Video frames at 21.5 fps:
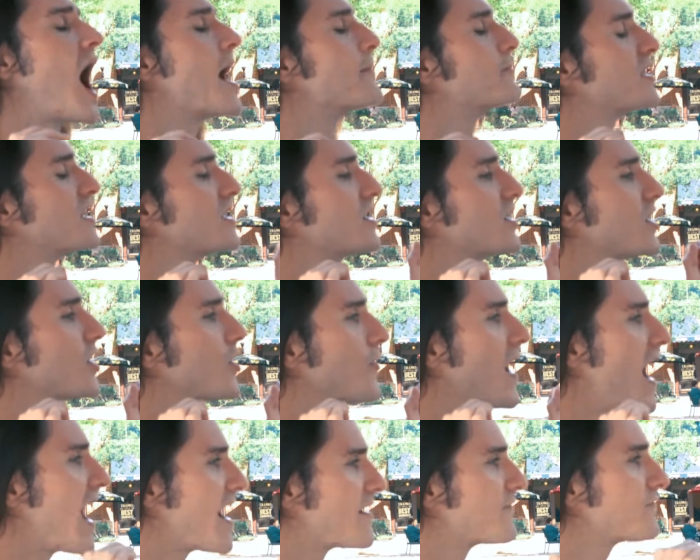I'm gonna
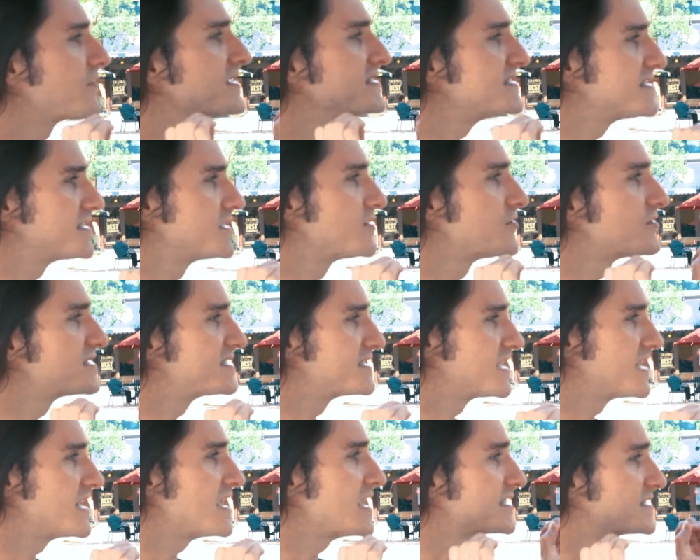go every single
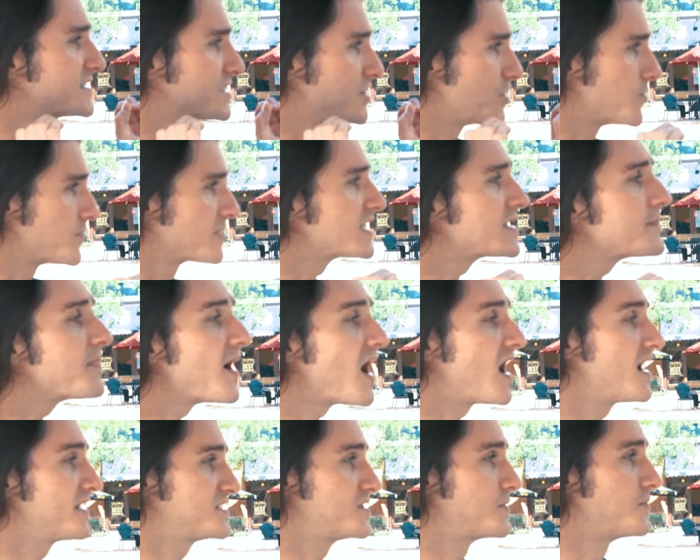city as humanly
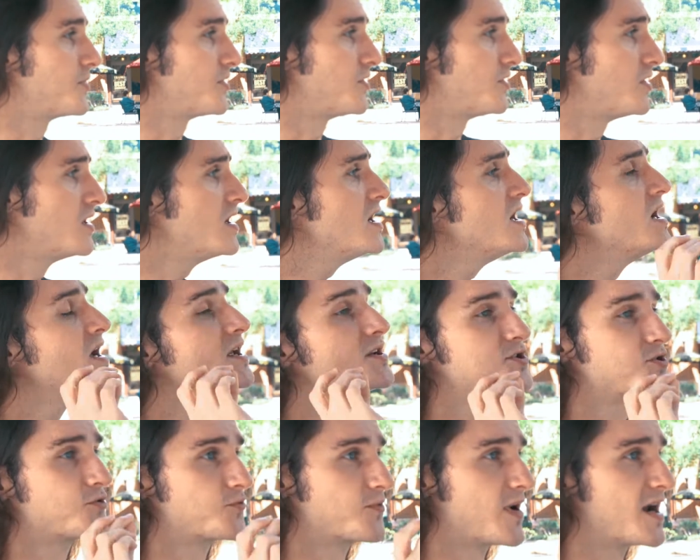possible
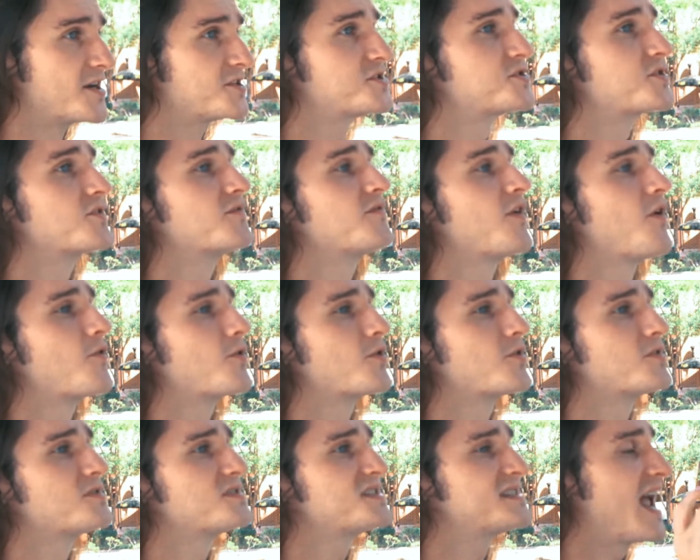to register
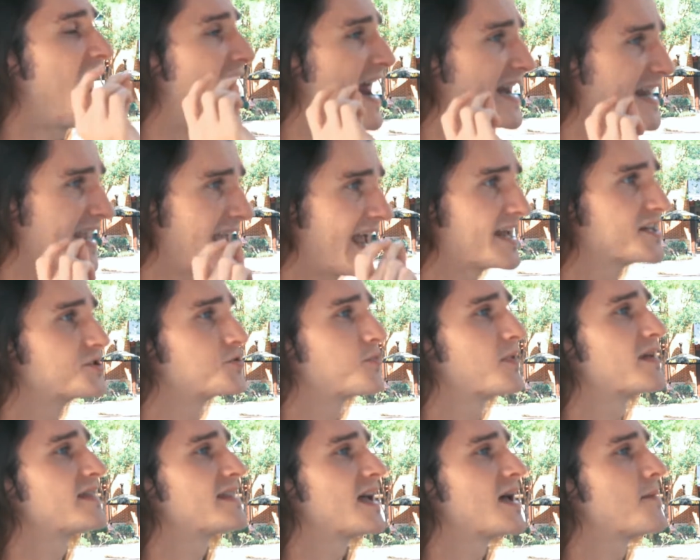voters, engage
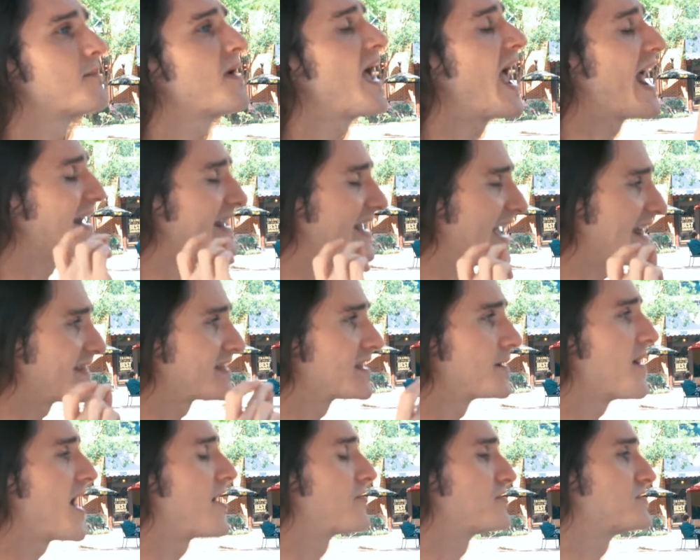with them, and get
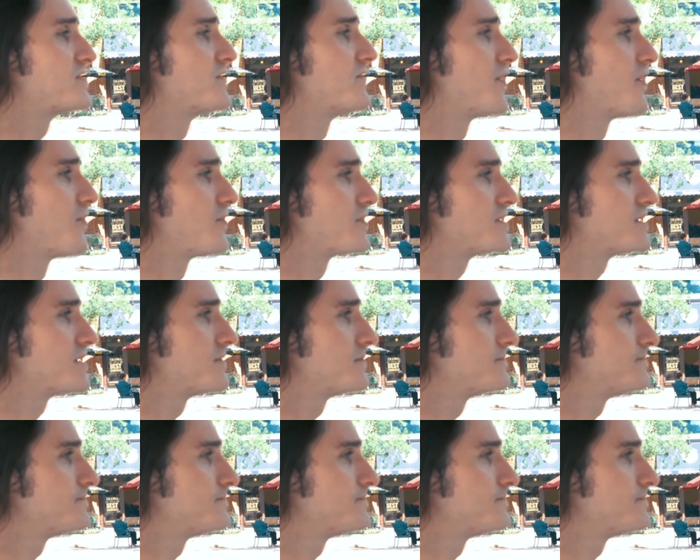them out to vote.